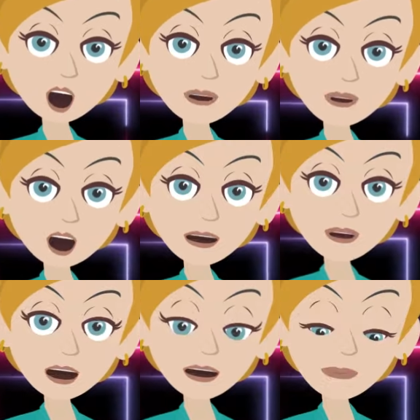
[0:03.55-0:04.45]

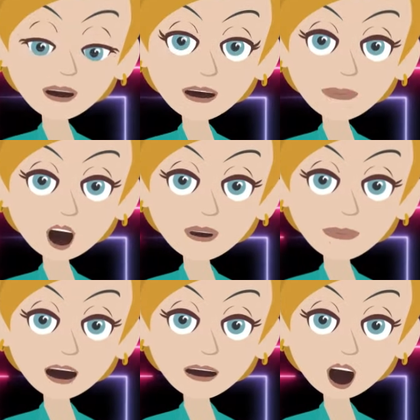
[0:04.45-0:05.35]
deciphering
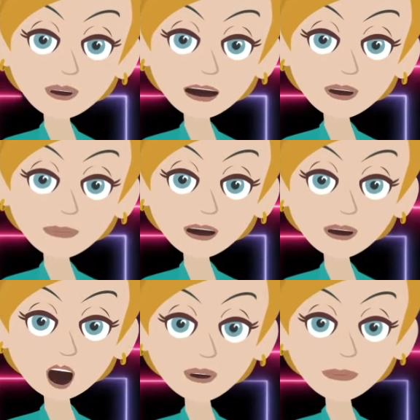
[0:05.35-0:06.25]
contrast in a
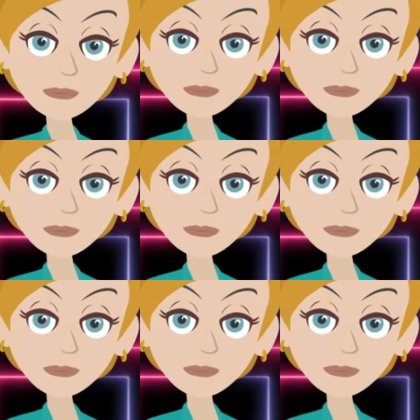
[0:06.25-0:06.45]
magnificent way.